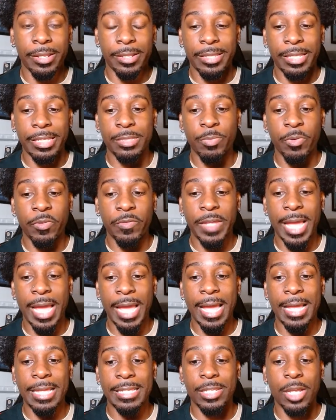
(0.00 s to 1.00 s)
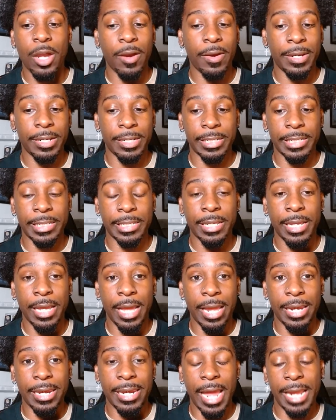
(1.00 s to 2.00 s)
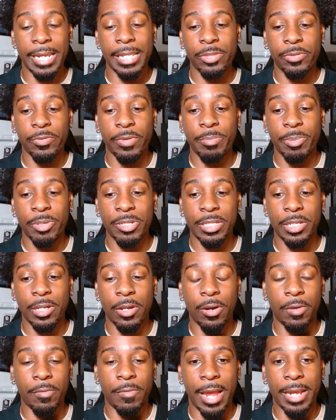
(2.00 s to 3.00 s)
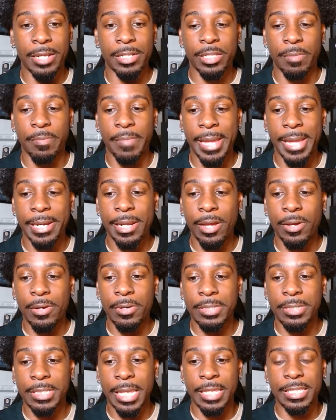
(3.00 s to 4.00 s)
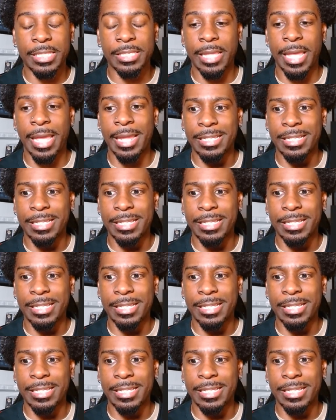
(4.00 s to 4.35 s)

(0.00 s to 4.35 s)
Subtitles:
this movie has currently a 93% on Rotten Tomatoes and